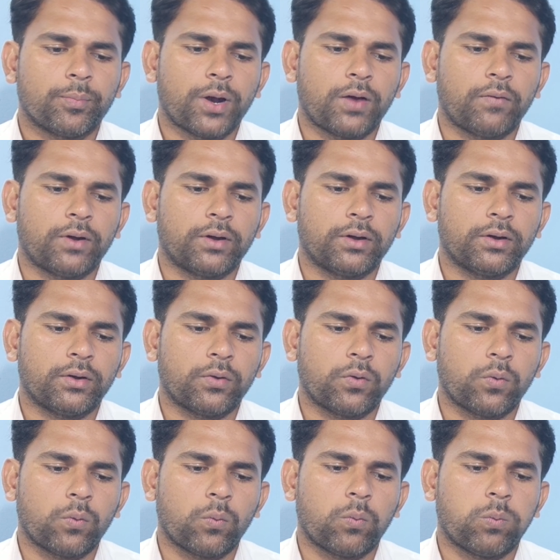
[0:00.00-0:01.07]
power
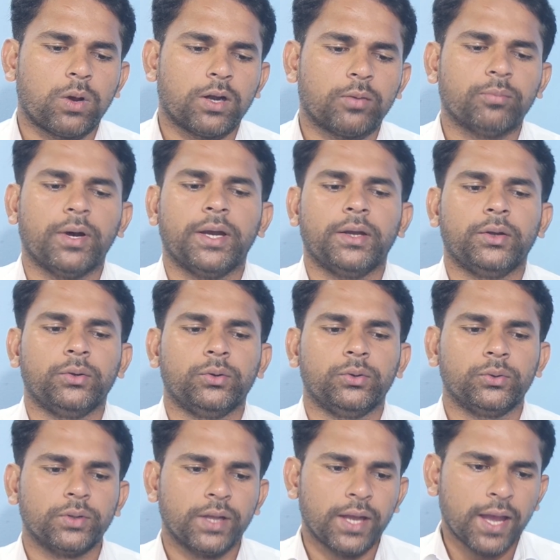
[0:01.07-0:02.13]
1 by 2.
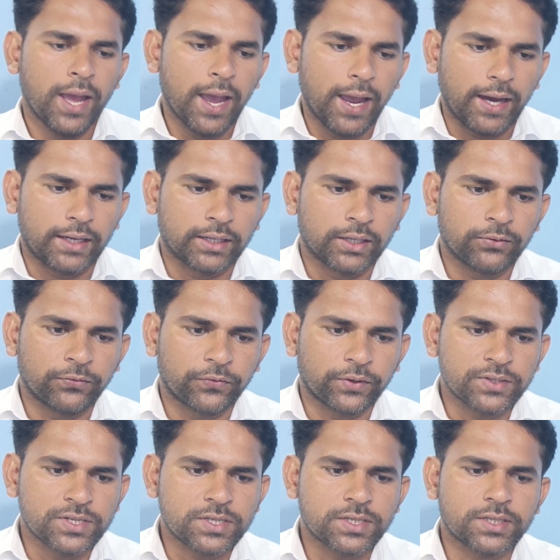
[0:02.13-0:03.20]
And
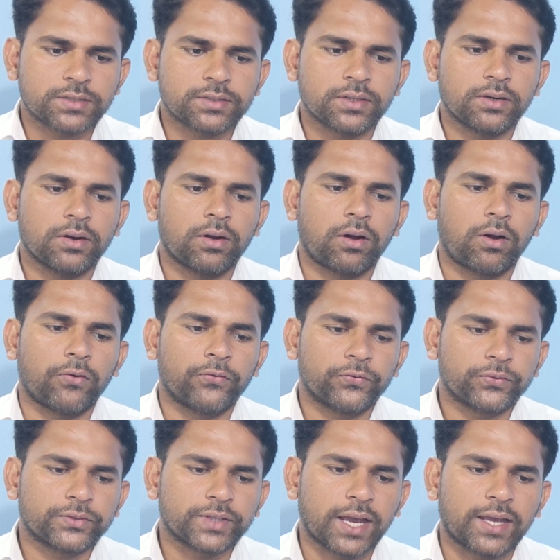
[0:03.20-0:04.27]
differentiation of
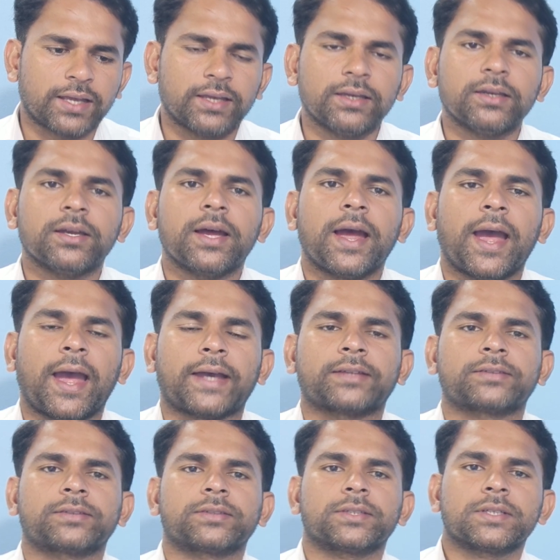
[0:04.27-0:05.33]
sine
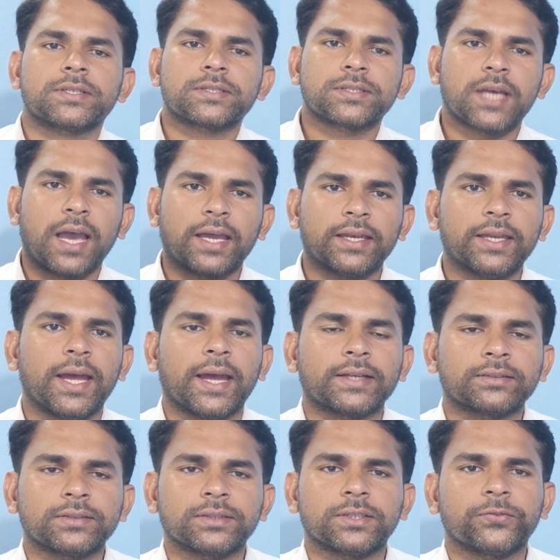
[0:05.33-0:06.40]
x. Sine
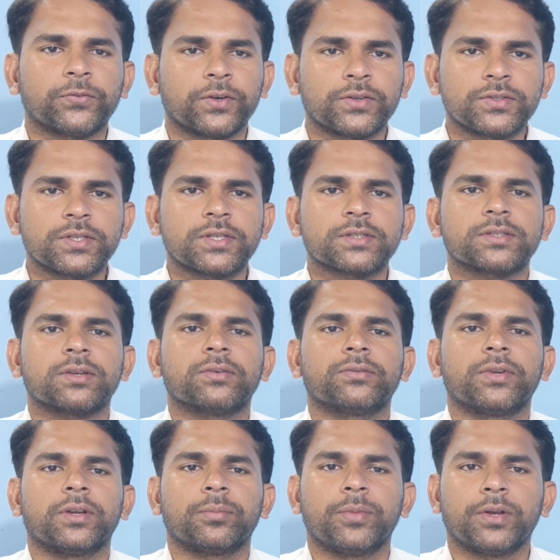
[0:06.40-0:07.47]
x differentiation
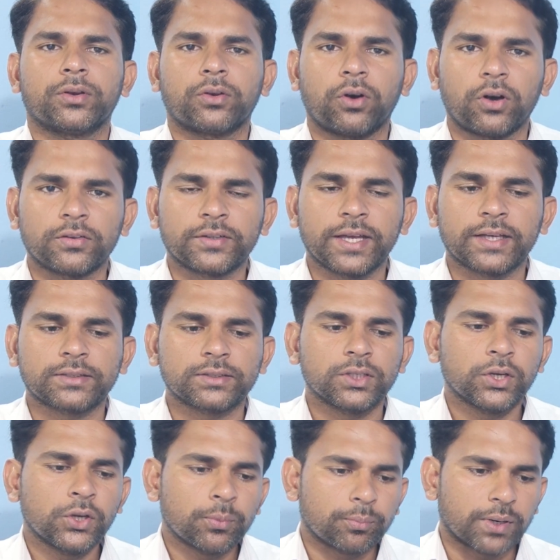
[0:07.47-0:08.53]
will be cos x.
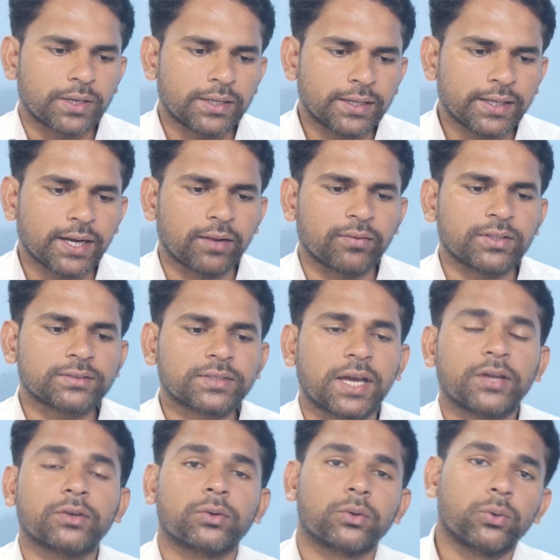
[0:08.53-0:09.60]
But here having
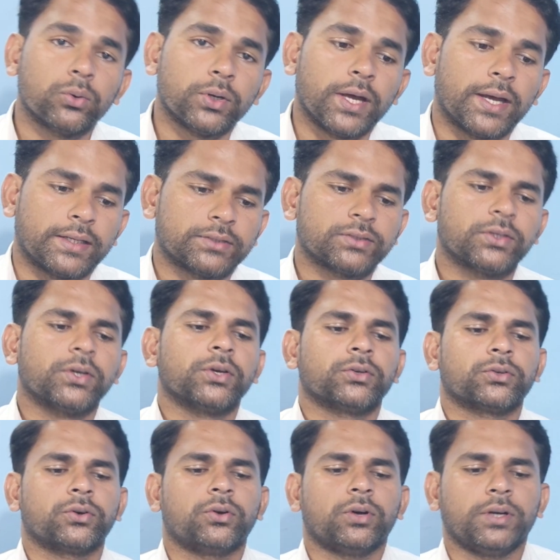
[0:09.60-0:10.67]
sine root x.
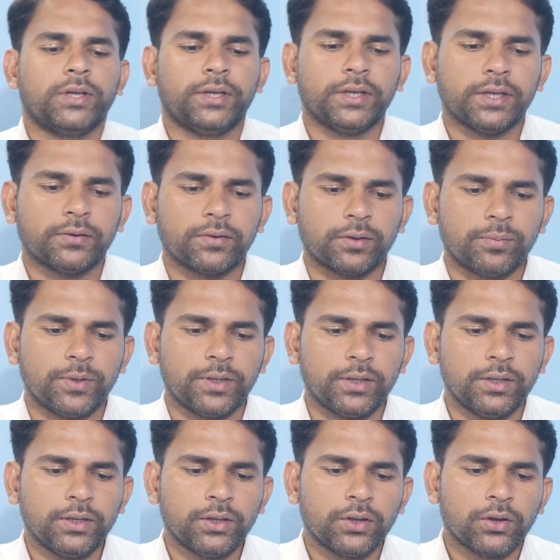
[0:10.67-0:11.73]
So here will
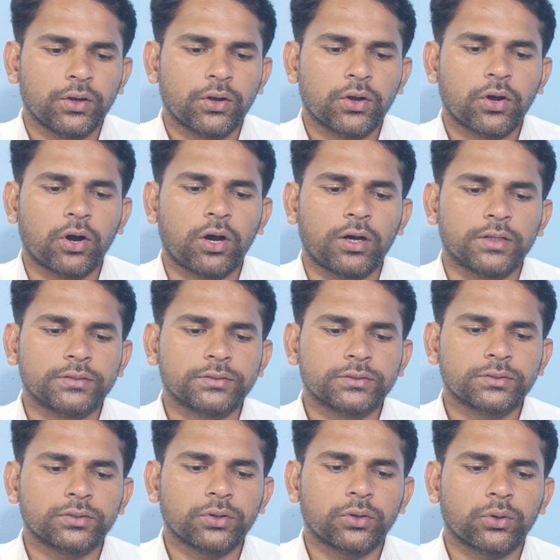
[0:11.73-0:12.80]
be cos
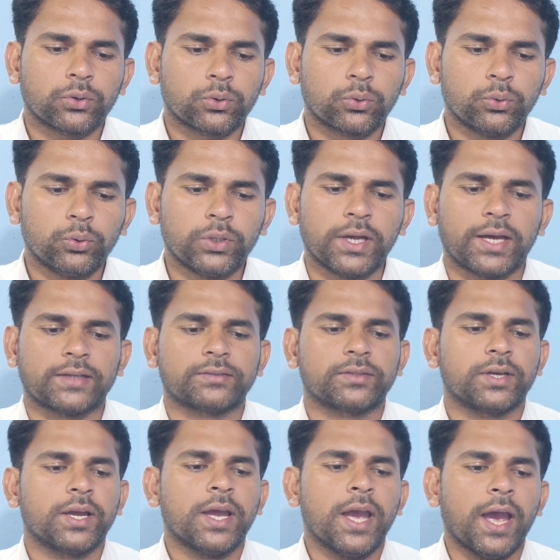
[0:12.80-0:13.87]
root x.
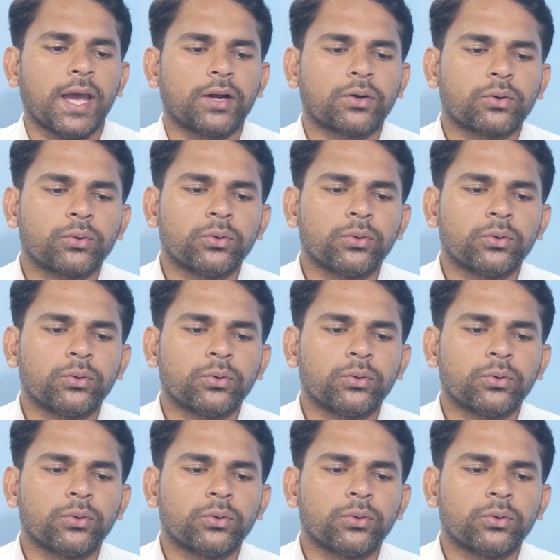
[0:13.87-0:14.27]
And